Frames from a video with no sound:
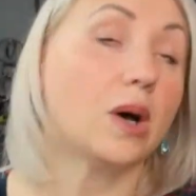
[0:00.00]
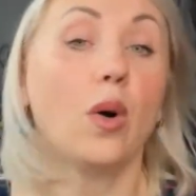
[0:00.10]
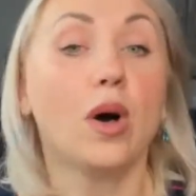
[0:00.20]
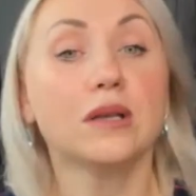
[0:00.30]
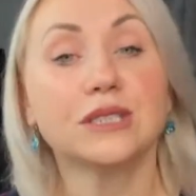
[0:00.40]

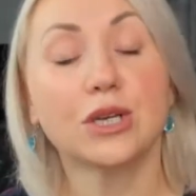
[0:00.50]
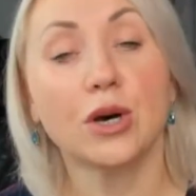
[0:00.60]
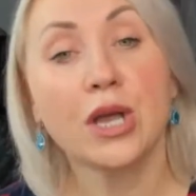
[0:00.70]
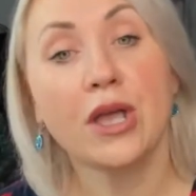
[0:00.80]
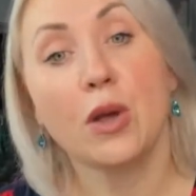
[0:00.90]

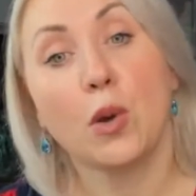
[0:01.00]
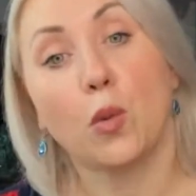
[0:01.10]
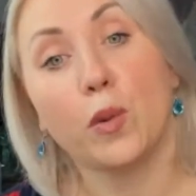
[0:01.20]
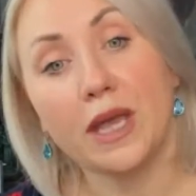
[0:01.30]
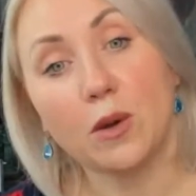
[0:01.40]
Also,
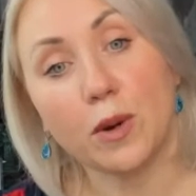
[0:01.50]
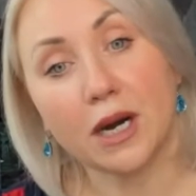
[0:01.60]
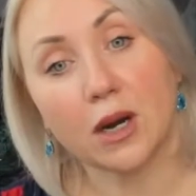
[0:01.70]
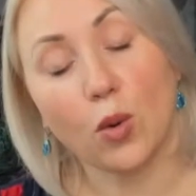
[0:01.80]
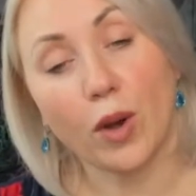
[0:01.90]
we
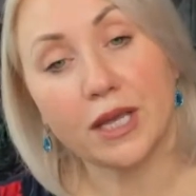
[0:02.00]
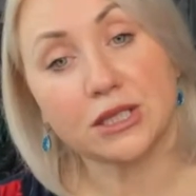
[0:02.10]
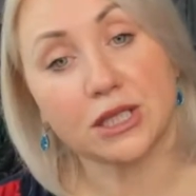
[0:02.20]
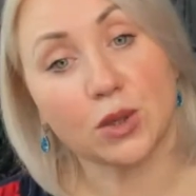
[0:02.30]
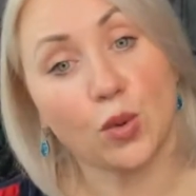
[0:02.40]
were
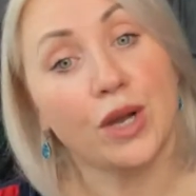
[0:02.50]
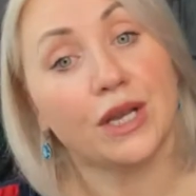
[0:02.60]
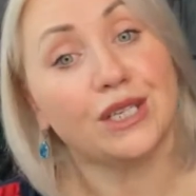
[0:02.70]
going through